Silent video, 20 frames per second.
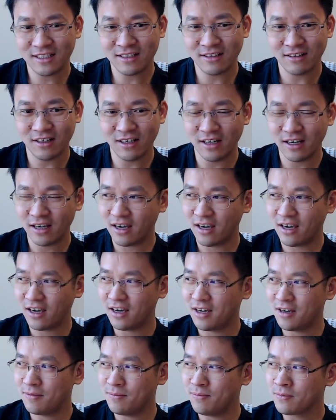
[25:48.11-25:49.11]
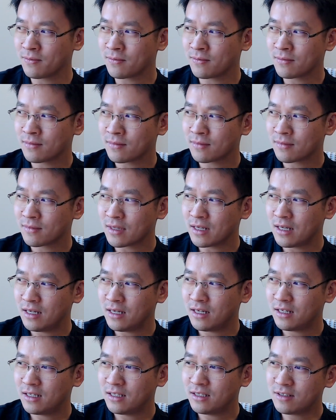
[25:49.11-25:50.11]
Right. And
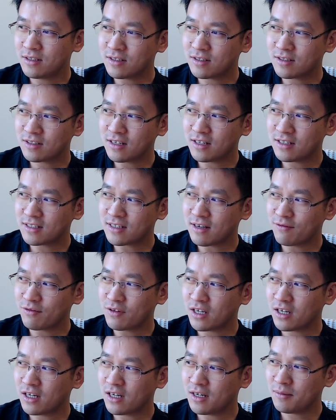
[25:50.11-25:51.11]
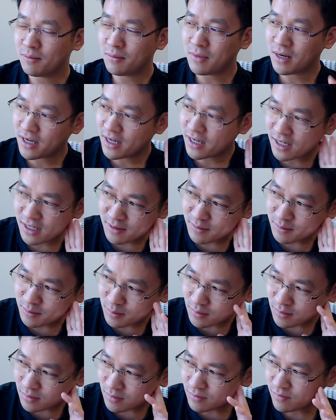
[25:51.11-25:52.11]
this is something my
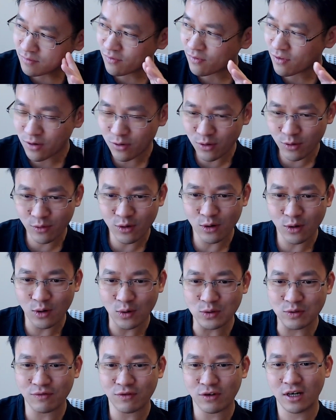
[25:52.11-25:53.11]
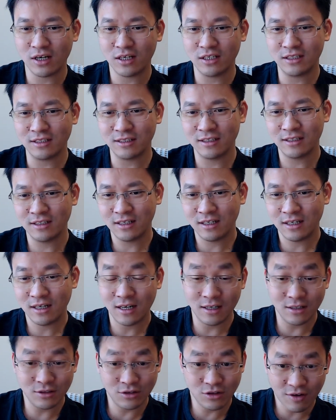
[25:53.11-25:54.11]
very close friend
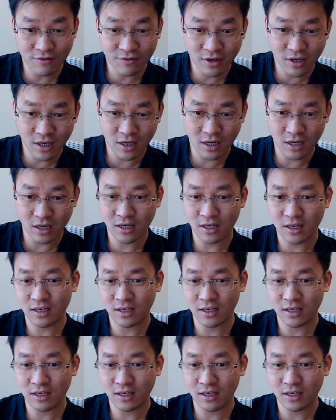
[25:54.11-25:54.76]
Jeff K.